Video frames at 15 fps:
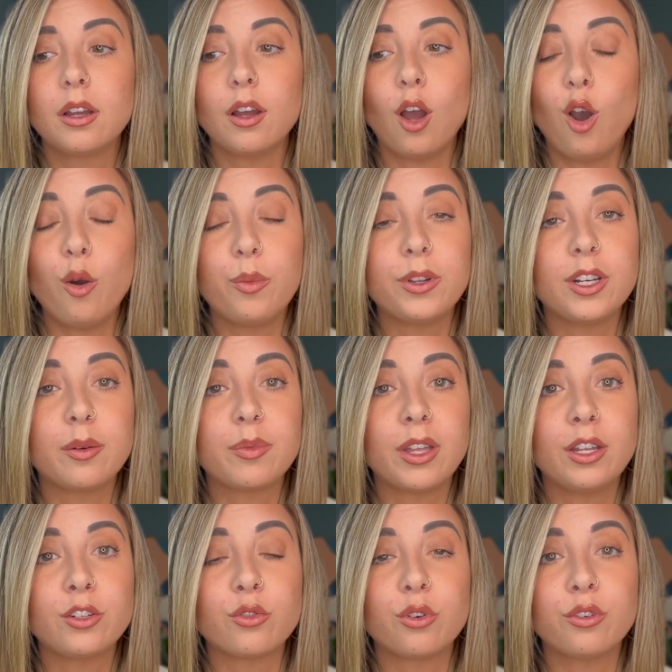opened up
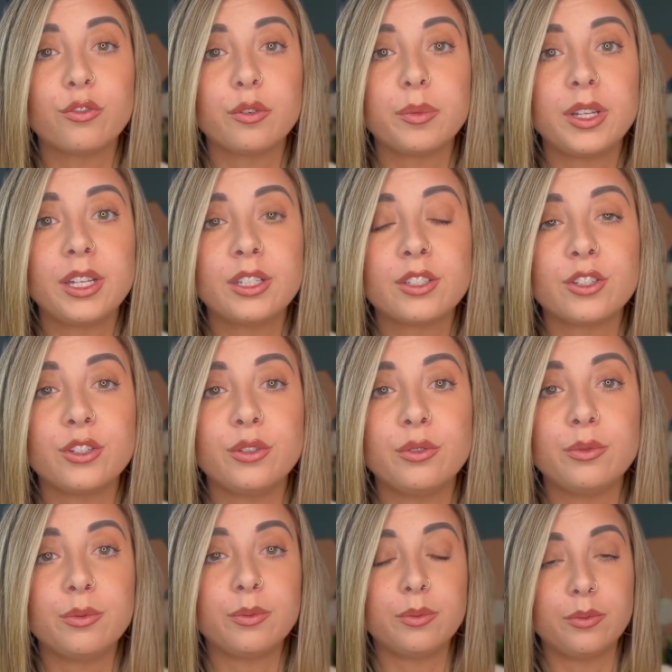that door for me
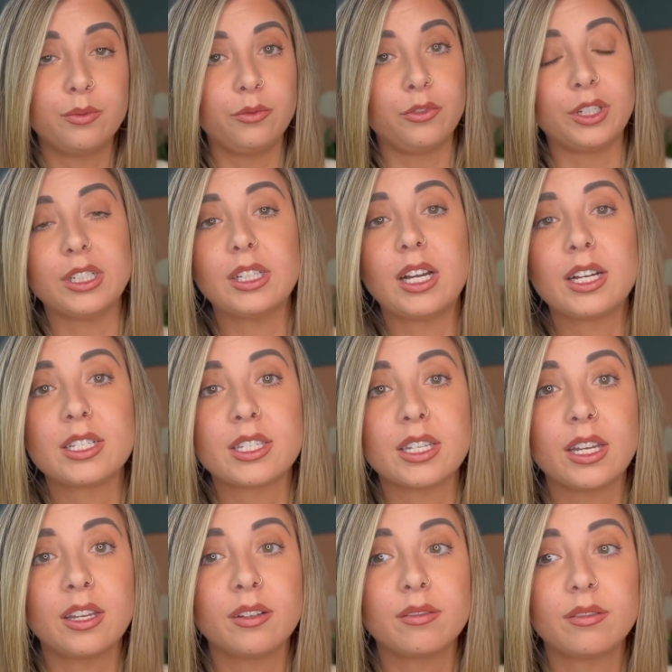to realize
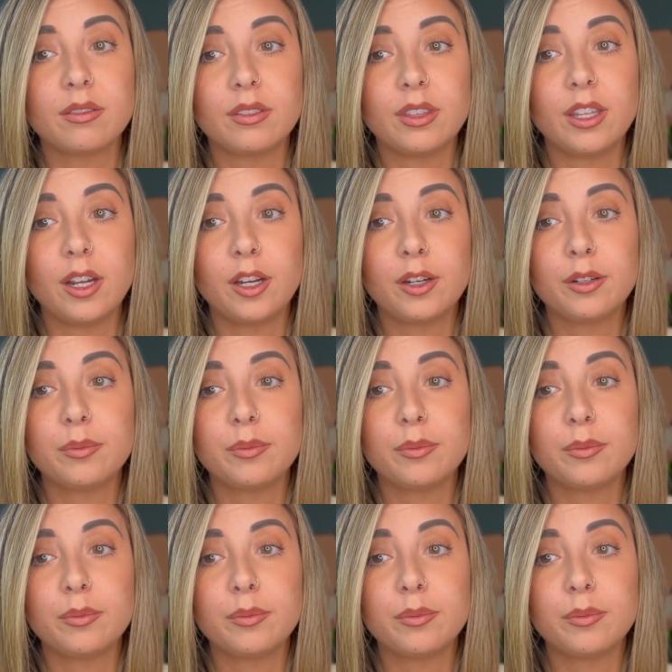that there